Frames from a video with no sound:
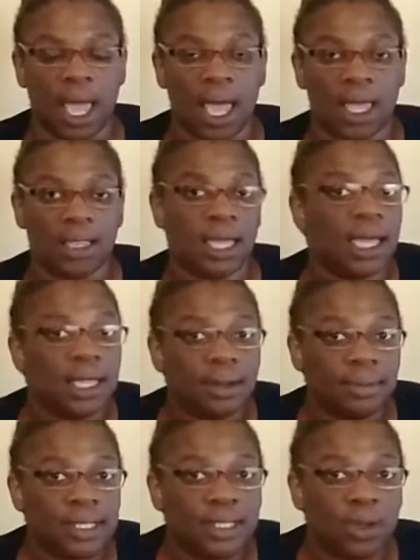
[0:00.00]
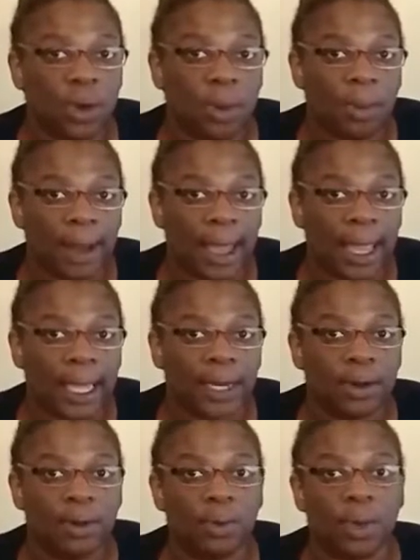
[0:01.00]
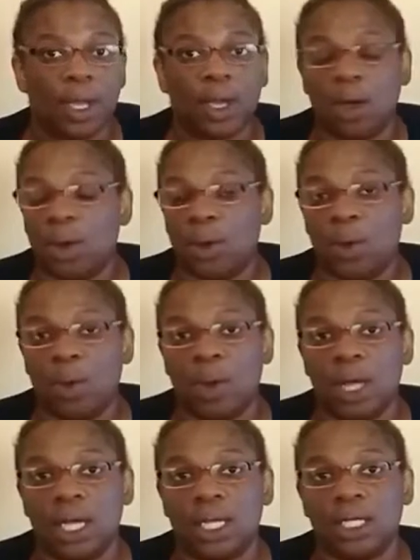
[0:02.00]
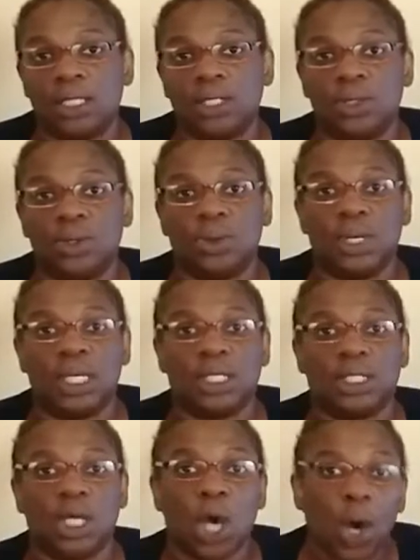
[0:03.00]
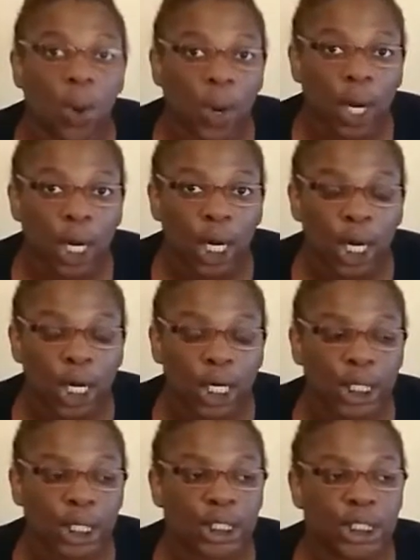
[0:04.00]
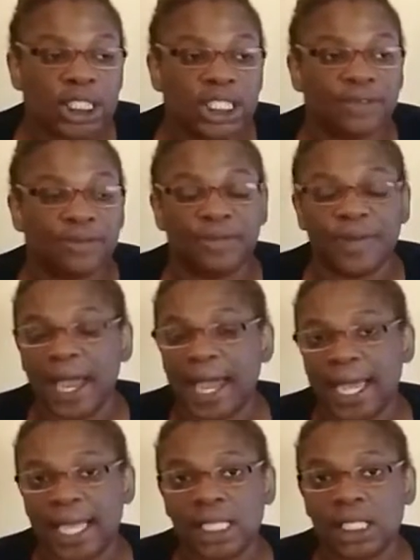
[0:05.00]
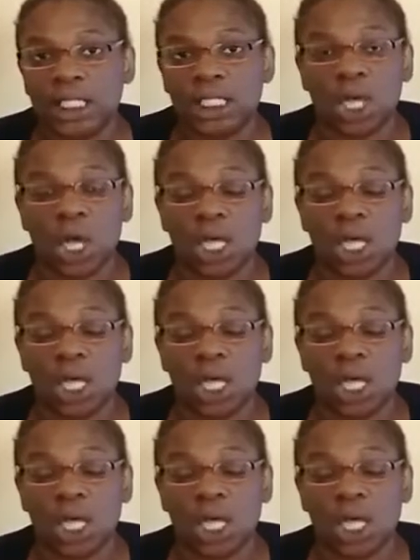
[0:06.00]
Then Mr. O'Brien would go to his coworkers and friends and all